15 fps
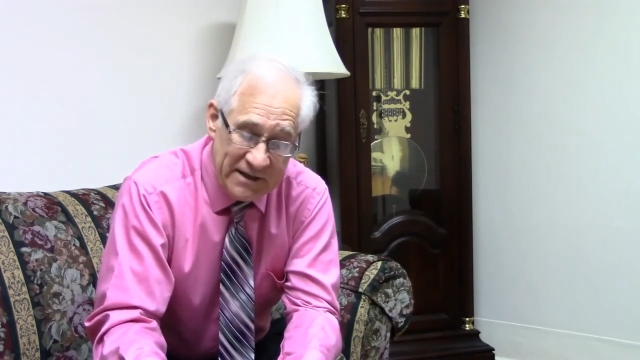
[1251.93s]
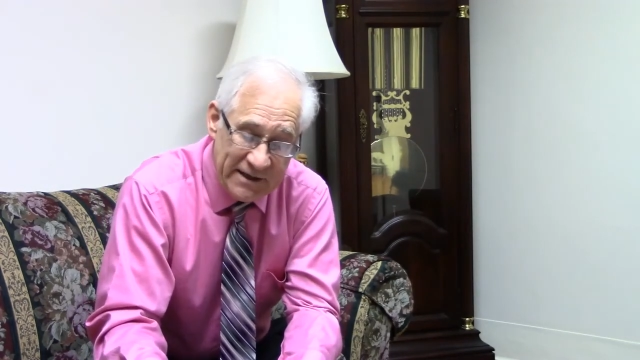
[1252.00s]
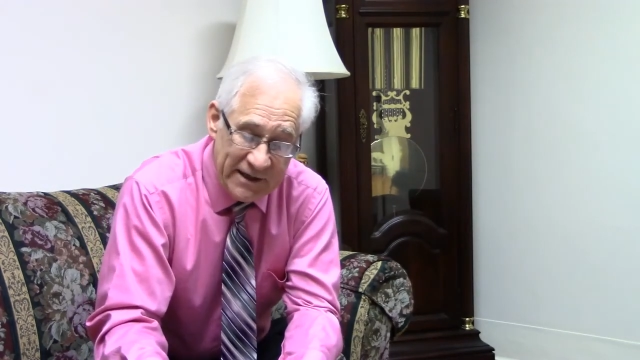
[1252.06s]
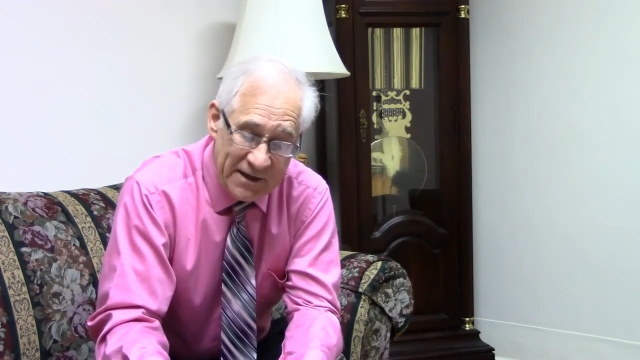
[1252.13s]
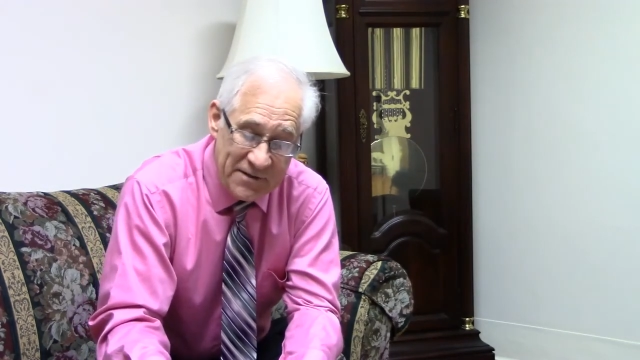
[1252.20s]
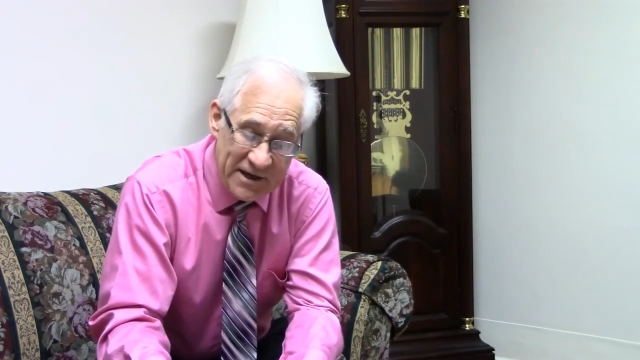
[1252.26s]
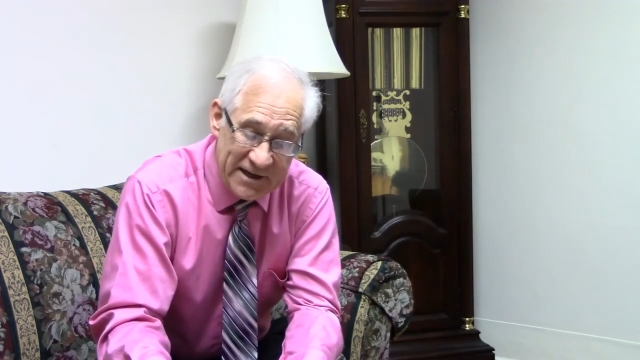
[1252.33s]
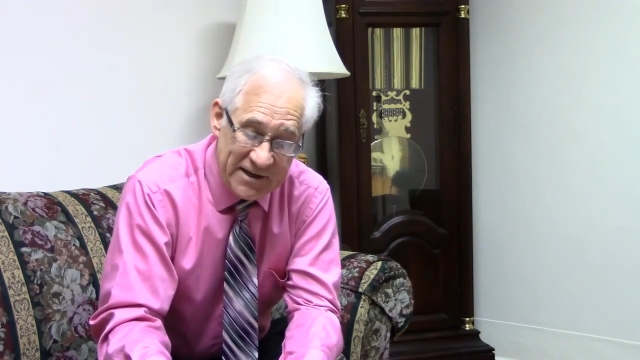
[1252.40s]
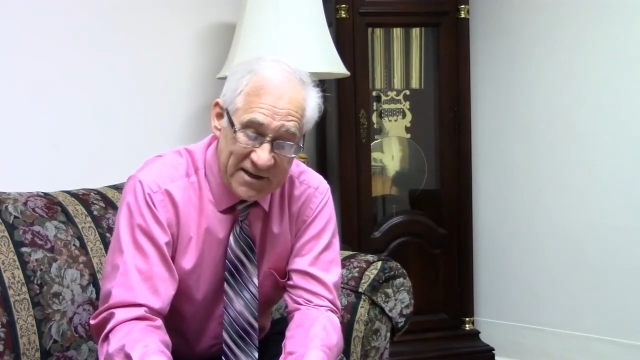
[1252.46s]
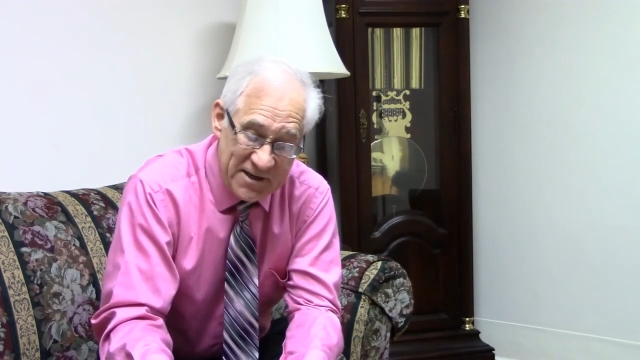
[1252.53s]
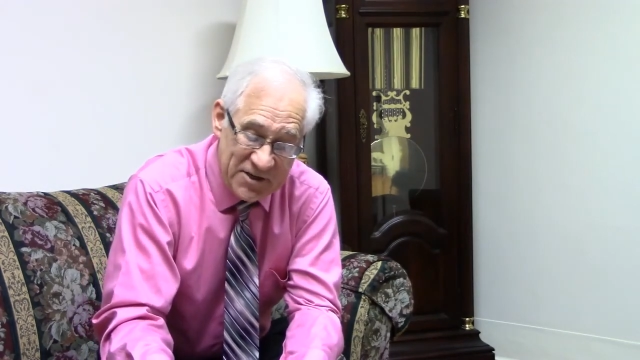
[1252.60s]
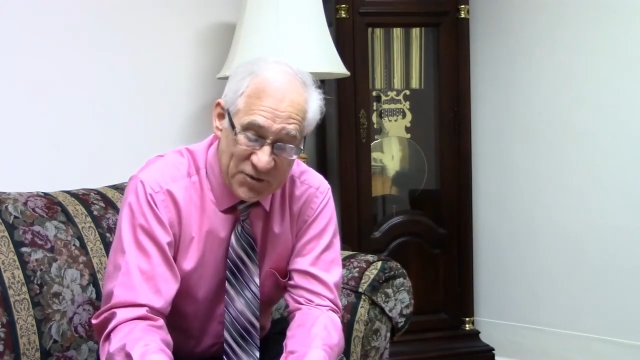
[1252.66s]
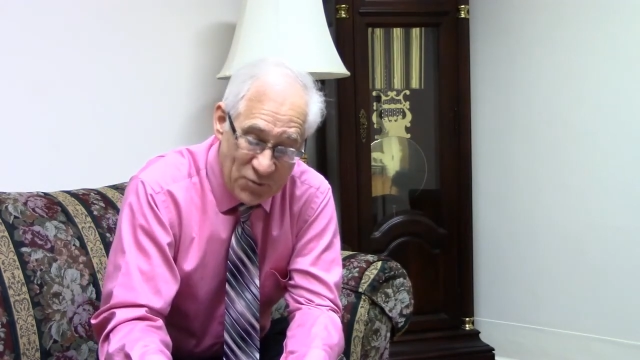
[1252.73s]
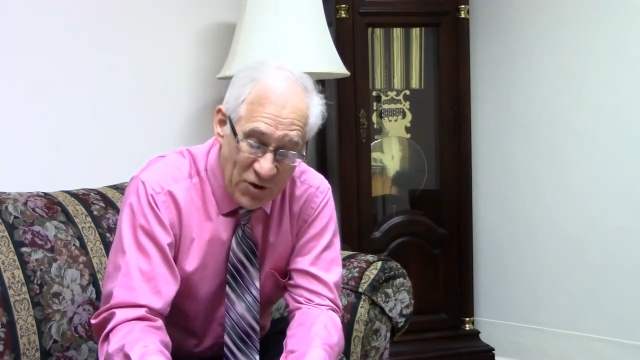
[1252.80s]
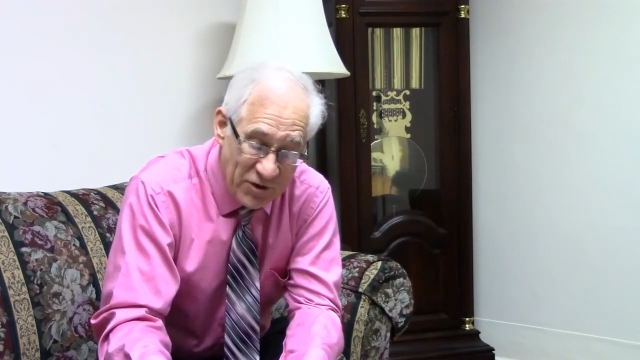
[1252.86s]
and that it
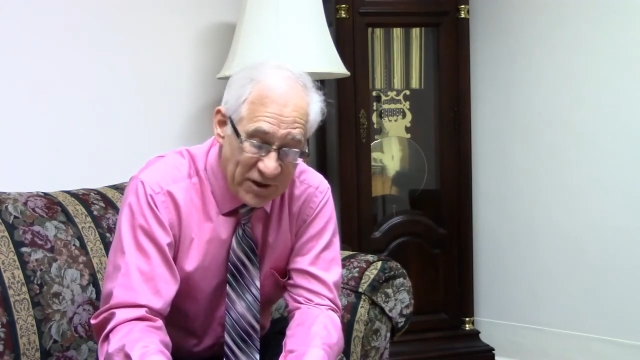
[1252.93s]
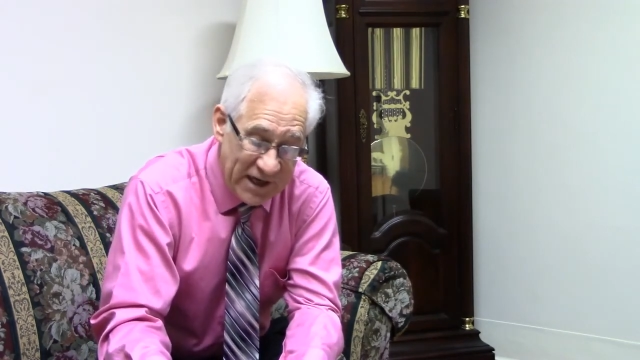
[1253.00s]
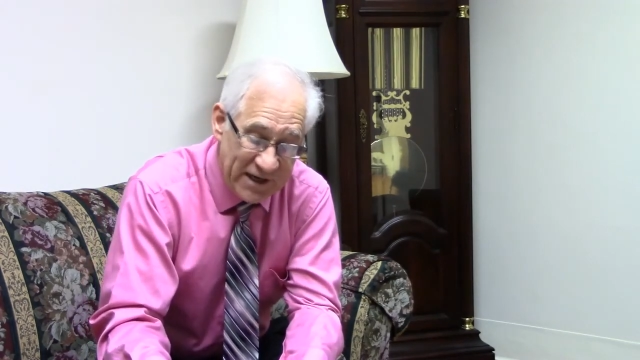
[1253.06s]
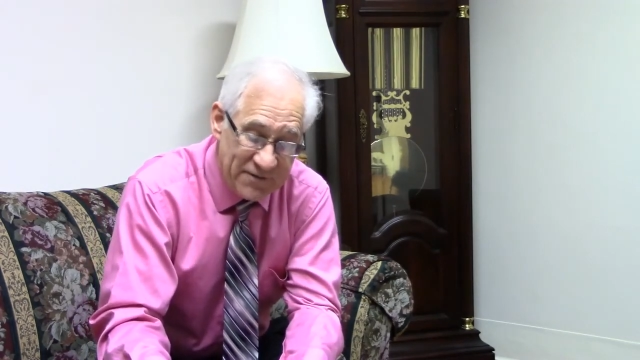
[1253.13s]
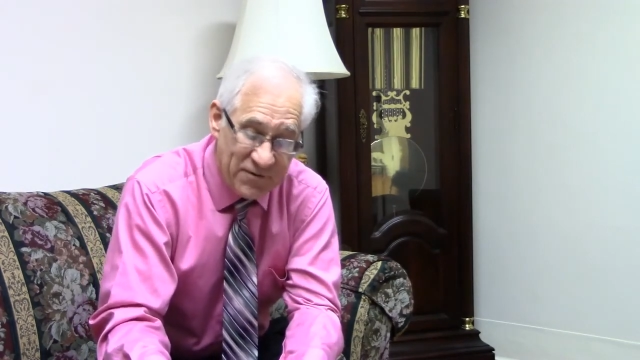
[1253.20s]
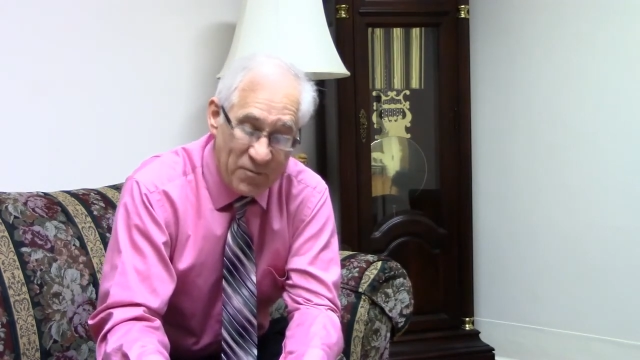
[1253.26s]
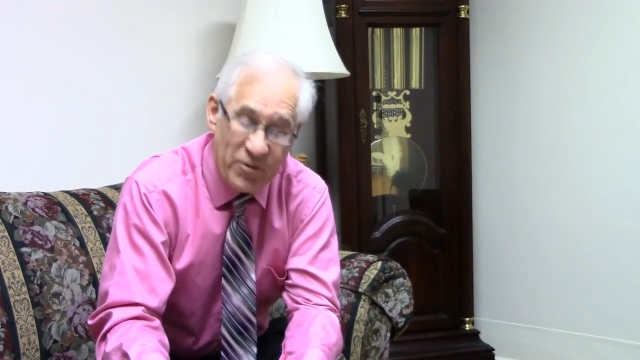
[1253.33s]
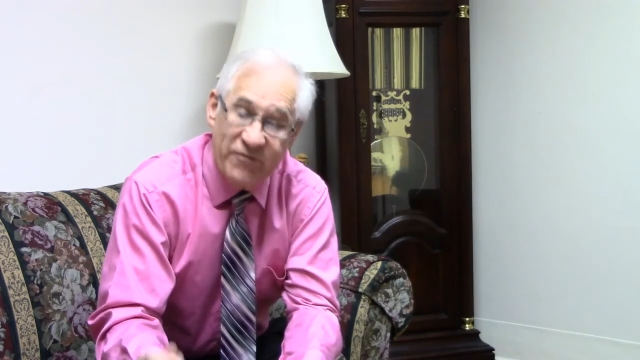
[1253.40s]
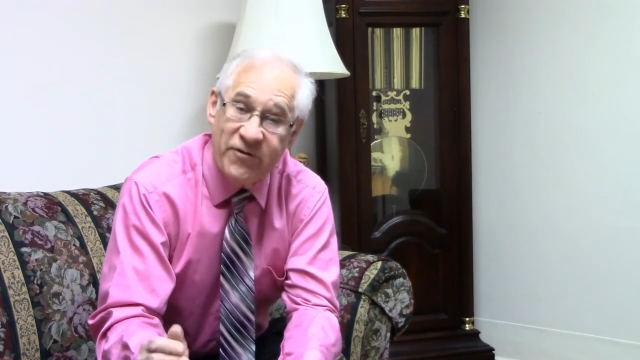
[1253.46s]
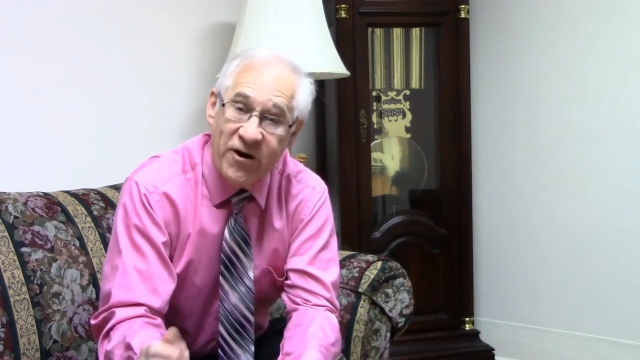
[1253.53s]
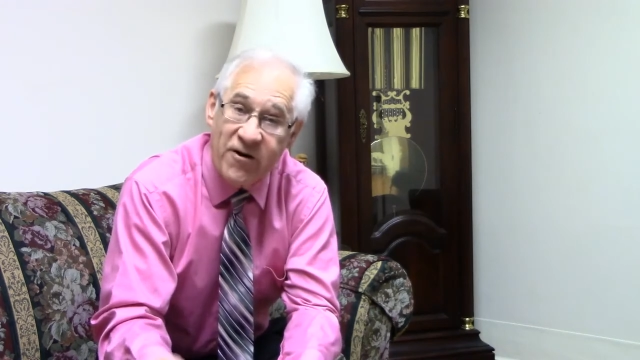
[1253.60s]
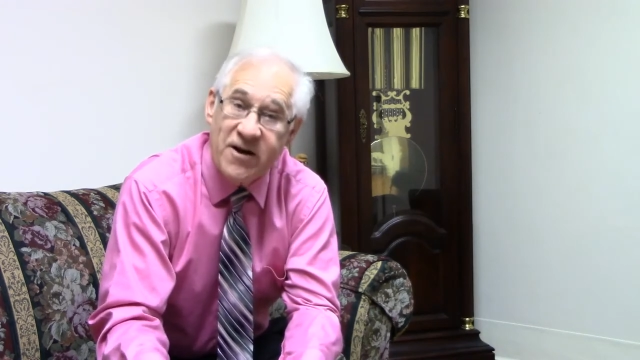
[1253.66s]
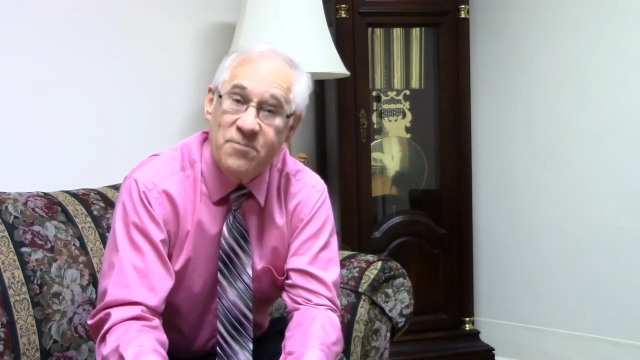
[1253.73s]
is rooted from the very